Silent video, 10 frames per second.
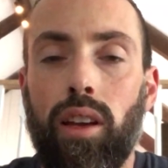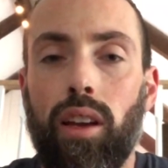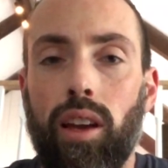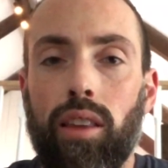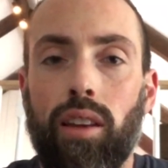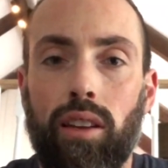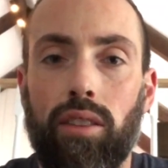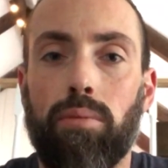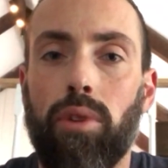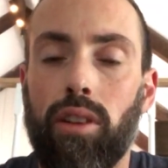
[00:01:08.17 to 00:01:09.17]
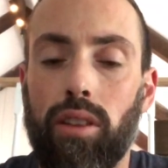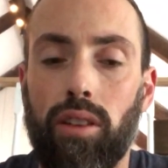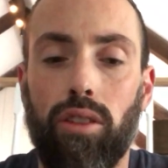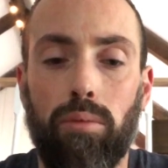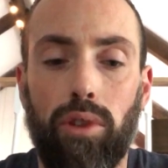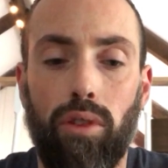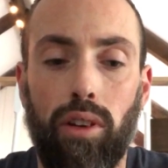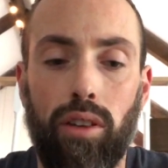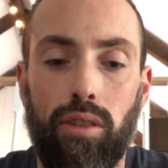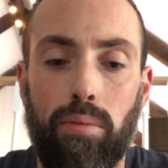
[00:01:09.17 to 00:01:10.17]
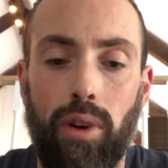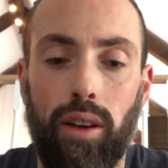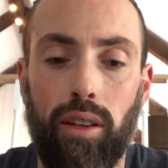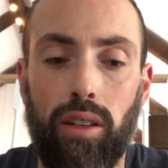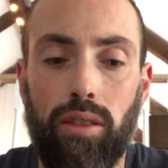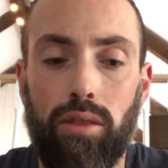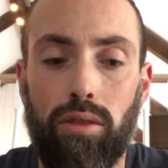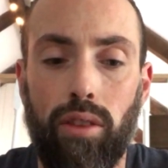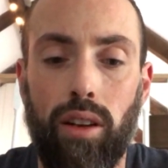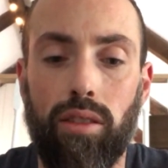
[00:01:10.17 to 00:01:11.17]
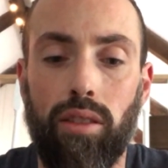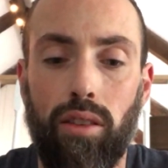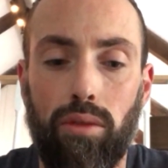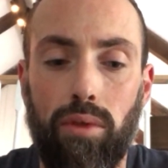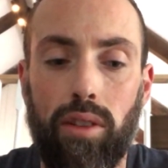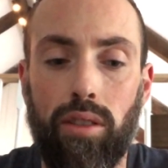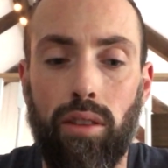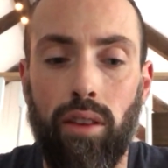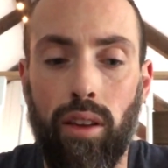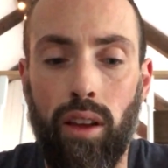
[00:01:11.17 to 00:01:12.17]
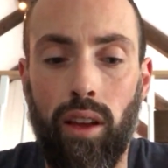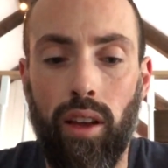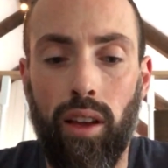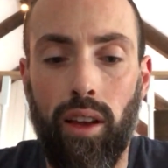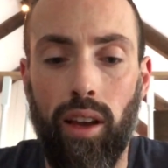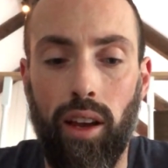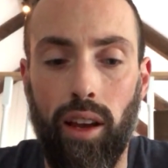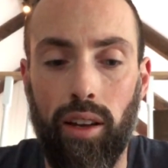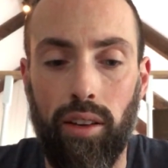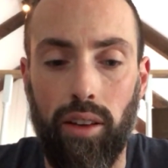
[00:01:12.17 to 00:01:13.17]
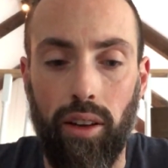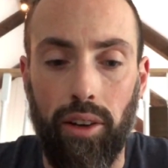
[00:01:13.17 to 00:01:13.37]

And that is money that could be going into your pocket. So that is another reason. And,